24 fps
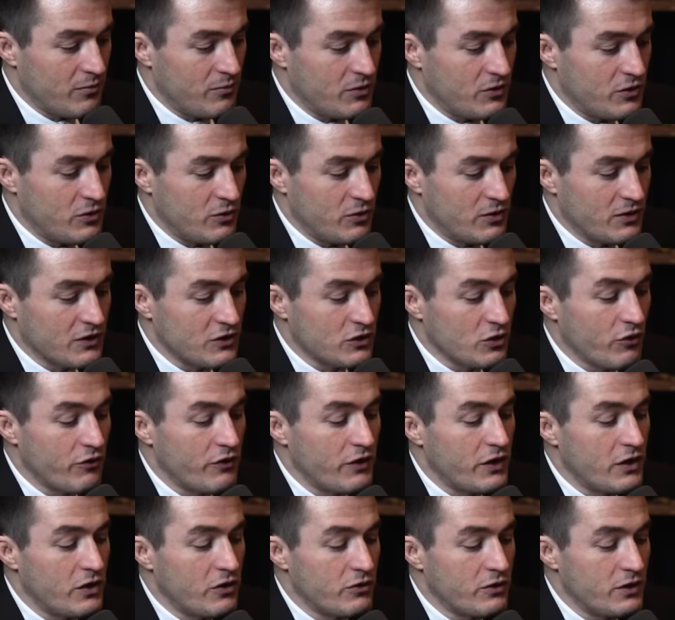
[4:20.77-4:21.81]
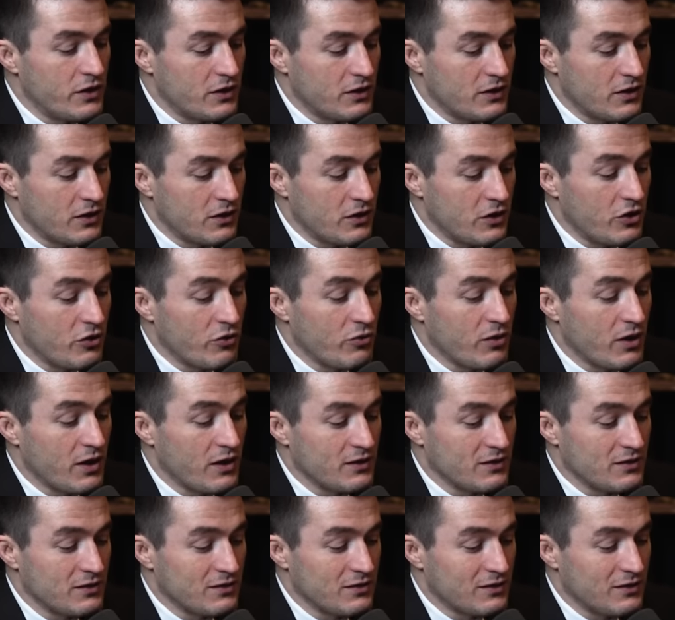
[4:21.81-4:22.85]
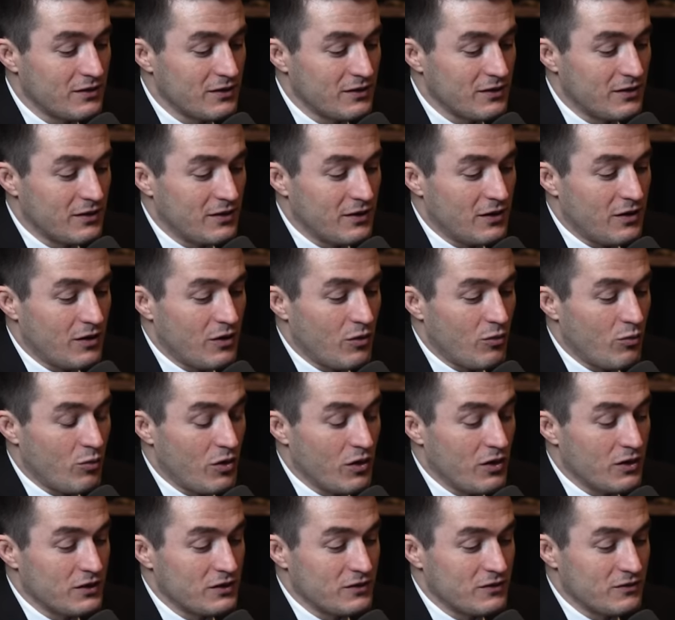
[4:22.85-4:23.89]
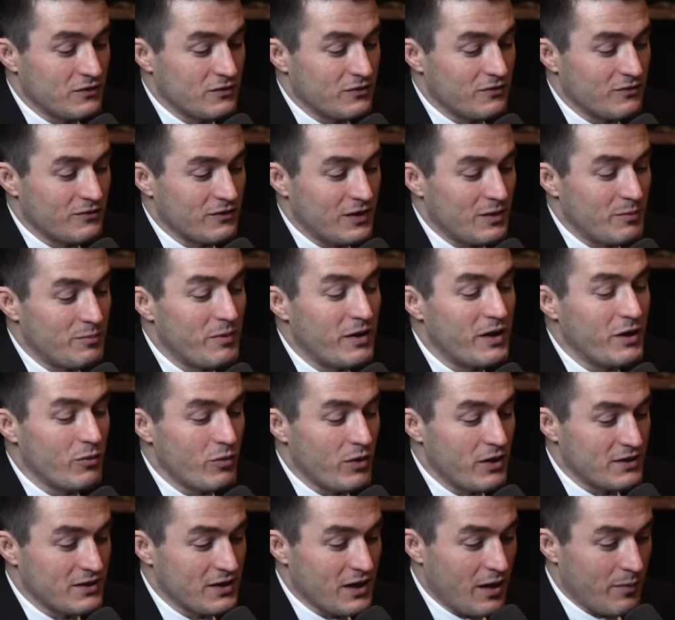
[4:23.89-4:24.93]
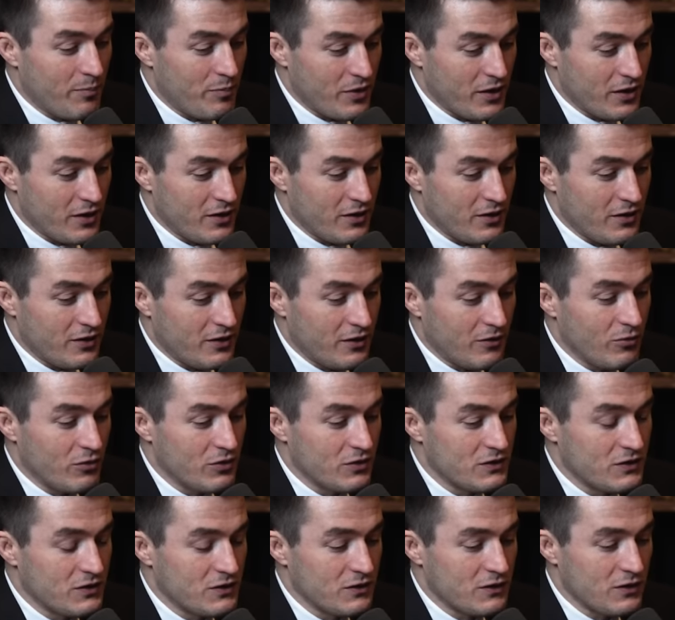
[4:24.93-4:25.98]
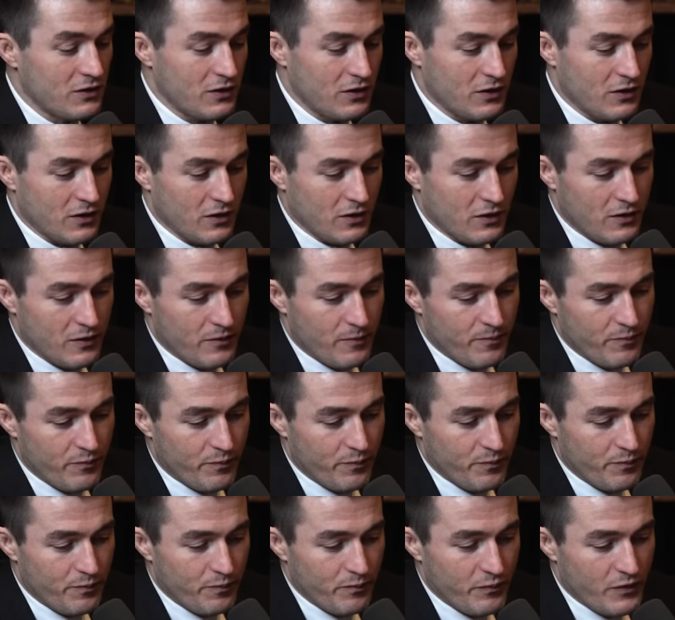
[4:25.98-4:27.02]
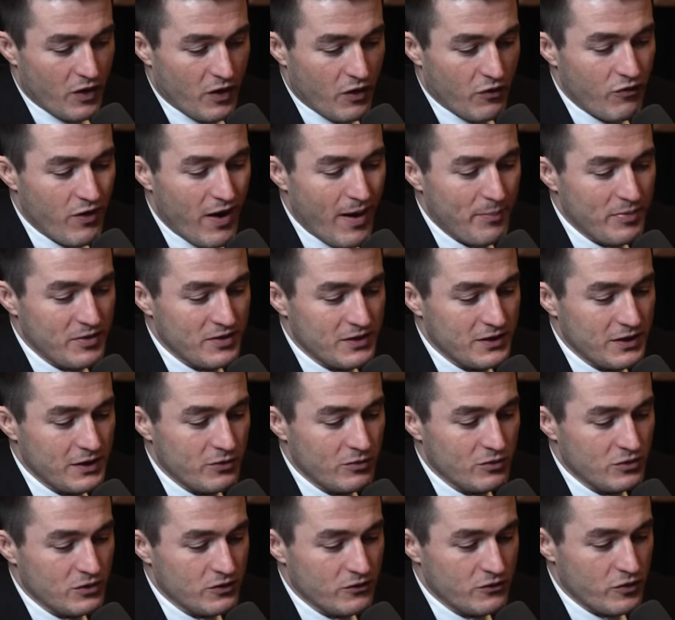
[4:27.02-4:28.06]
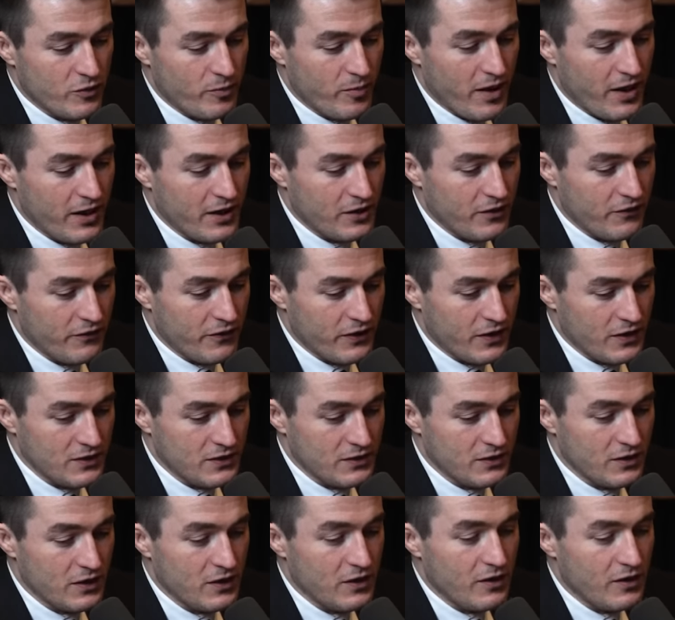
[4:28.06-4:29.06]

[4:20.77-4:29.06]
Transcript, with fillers: between the Soviet Union and the U.S. was in many ways epic. It was a rapid sequence of dramatic events.